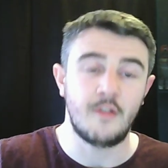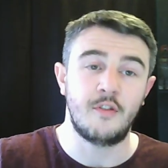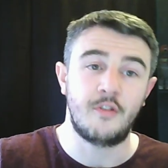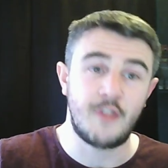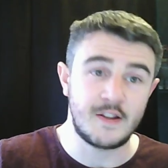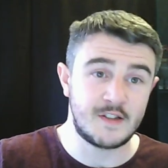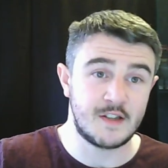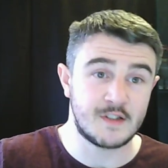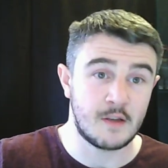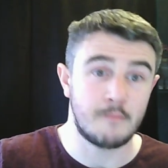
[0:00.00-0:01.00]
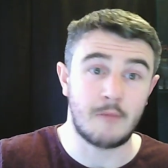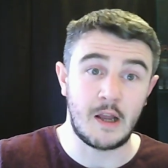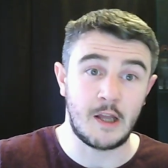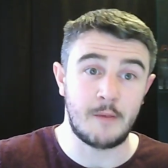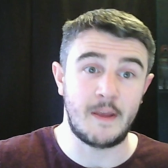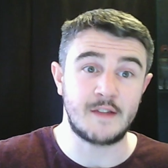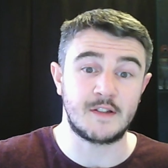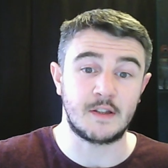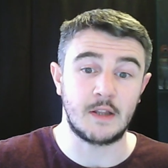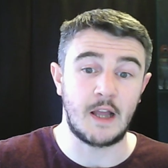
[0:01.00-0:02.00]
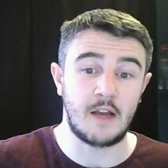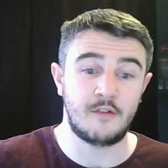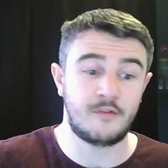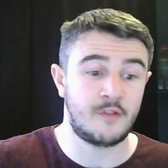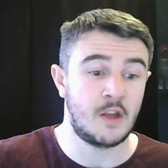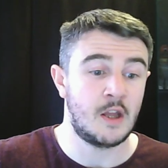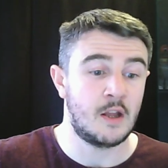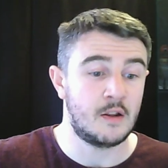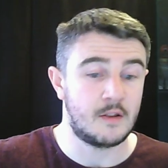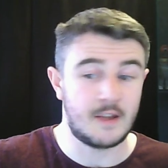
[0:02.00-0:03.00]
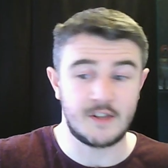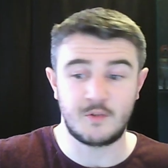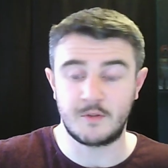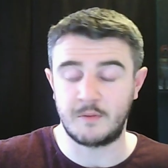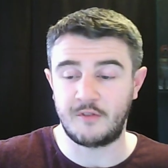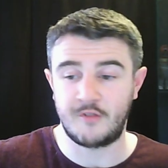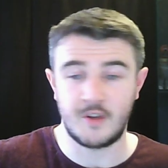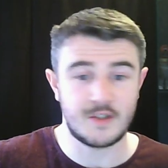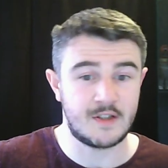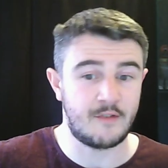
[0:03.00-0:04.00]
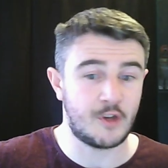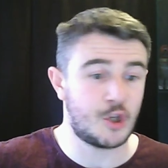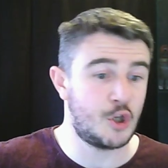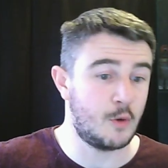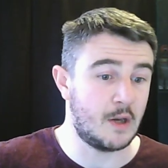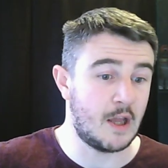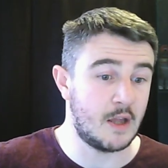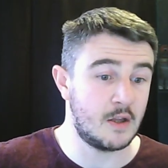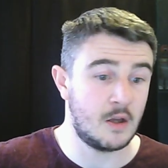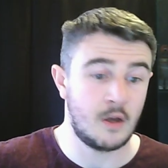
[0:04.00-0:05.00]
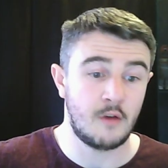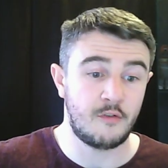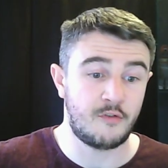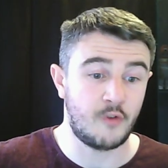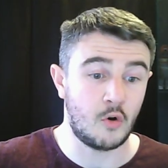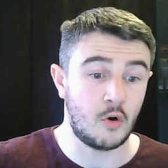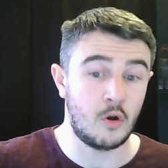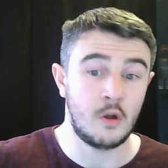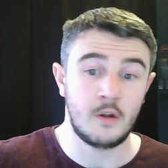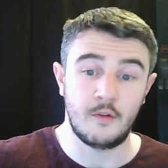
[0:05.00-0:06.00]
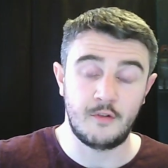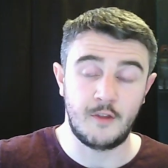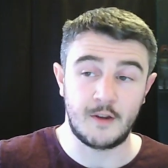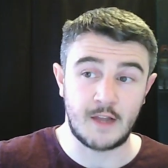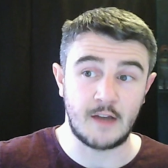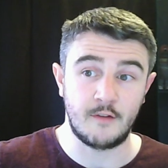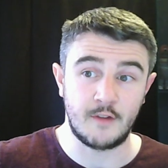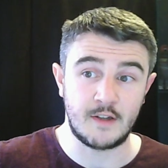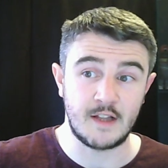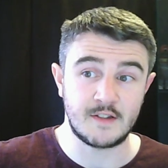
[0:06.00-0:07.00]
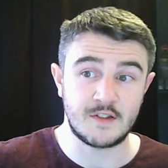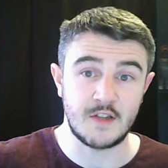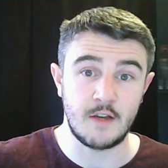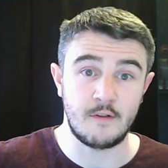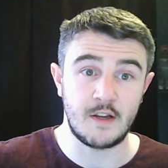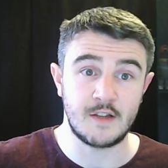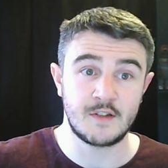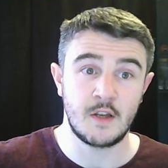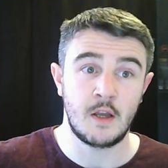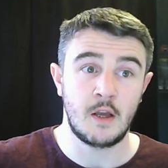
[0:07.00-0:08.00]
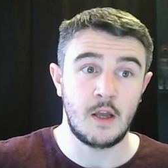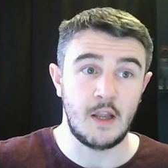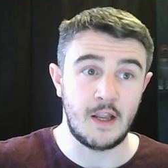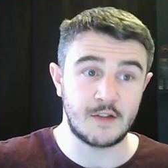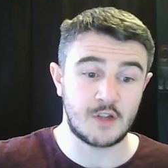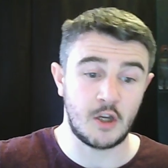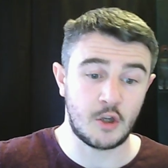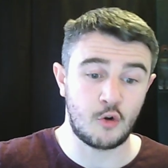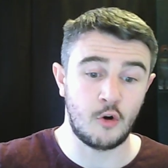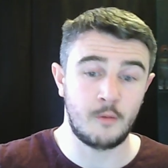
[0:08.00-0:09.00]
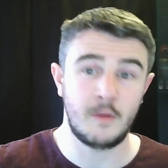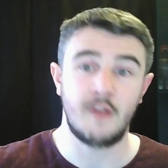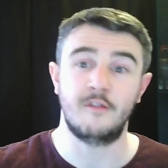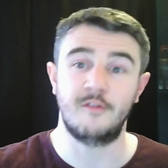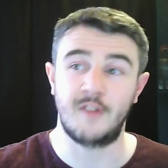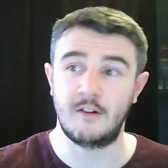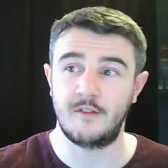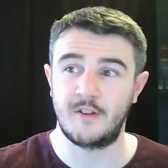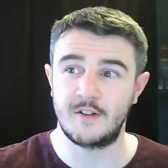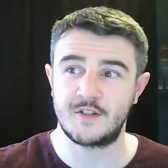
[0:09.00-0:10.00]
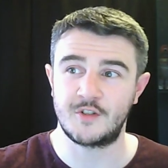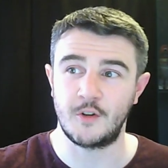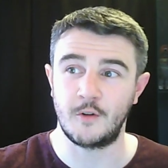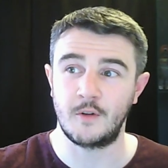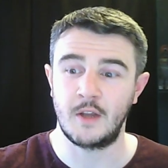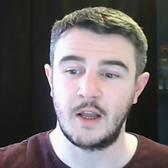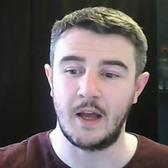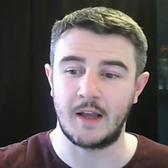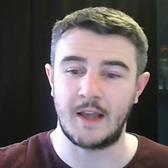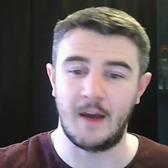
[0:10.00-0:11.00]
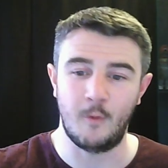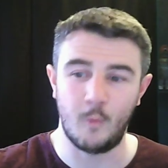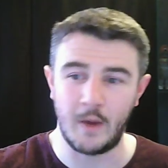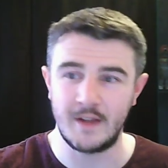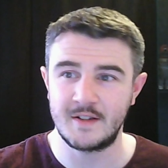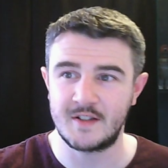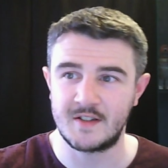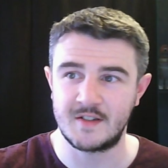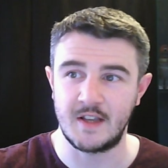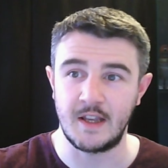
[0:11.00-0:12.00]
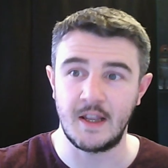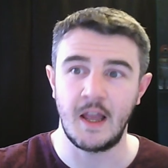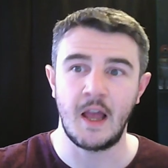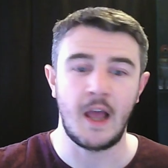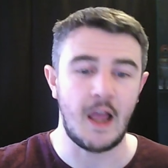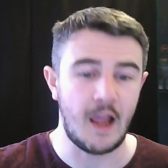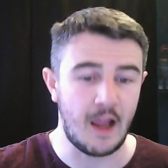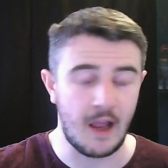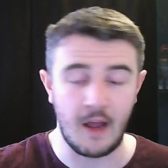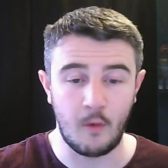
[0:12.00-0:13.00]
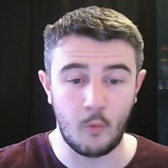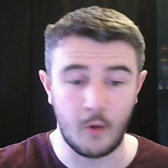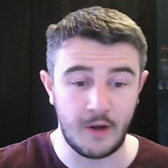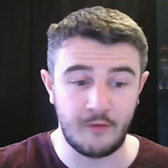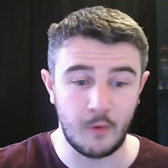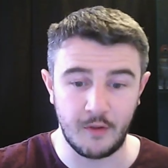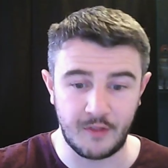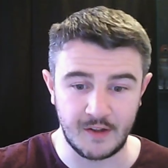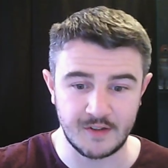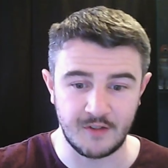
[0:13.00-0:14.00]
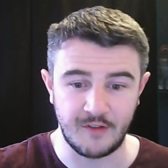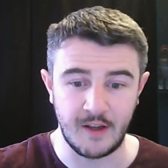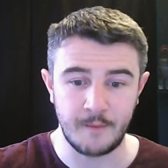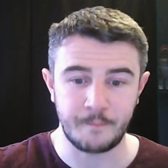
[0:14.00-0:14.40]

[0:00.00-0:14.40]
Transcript: This is my animated life. This was my first ever Q&A for the Dan of the Dead series. It's going to come very, very soon. I can't wait to see what everyone thinks of it.